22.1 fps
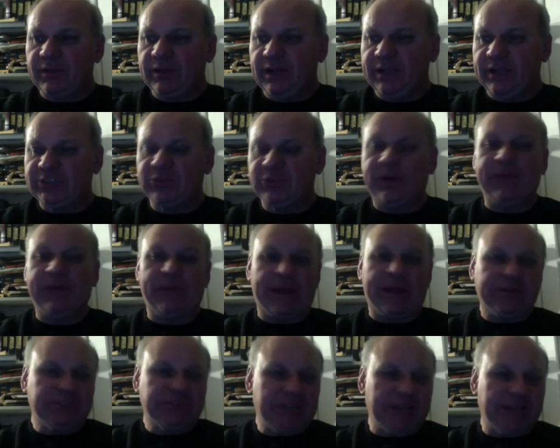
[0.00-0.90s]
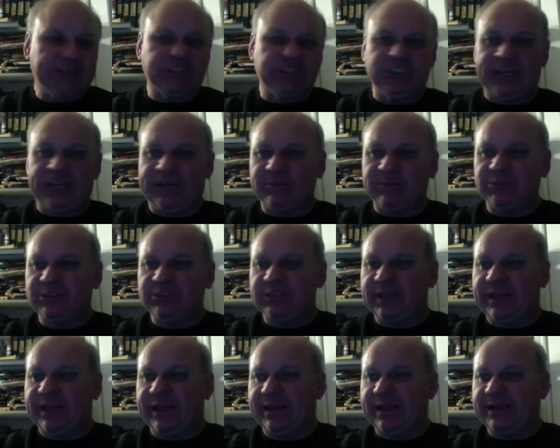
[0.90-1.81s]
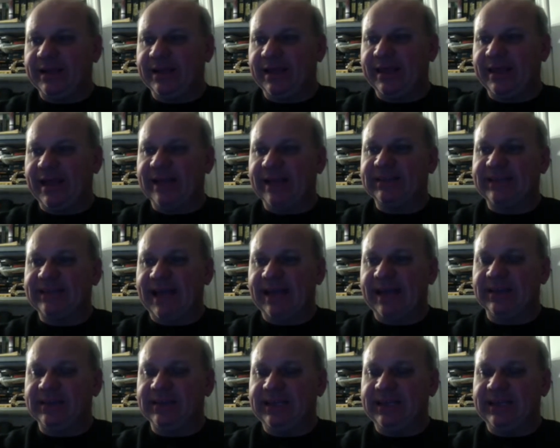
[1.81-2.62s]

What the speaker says: So anyway, I talked to James, and that